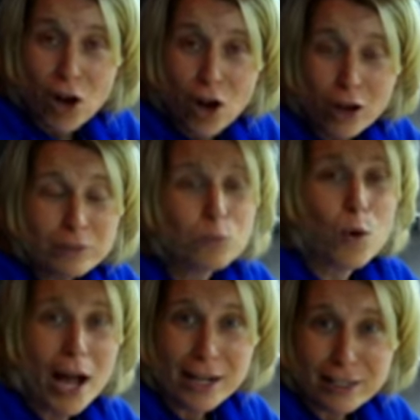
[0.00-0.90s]
fall,
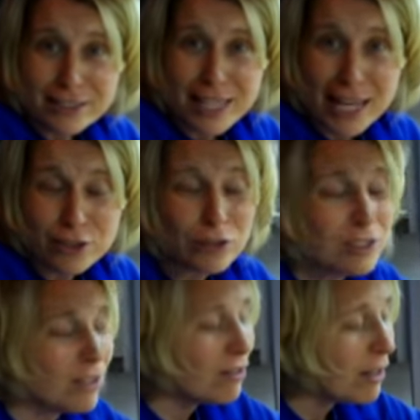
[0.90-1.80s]
right on schedule,
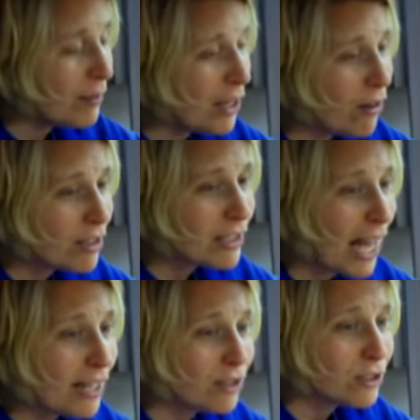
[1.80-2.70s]
so we know our
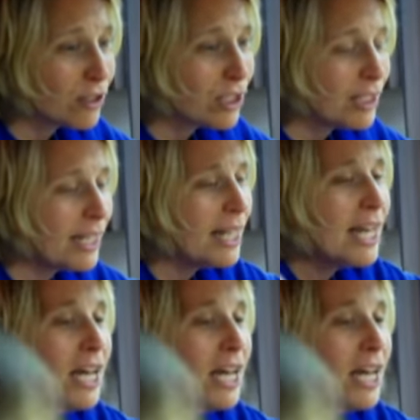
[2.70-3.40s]
cycles are good.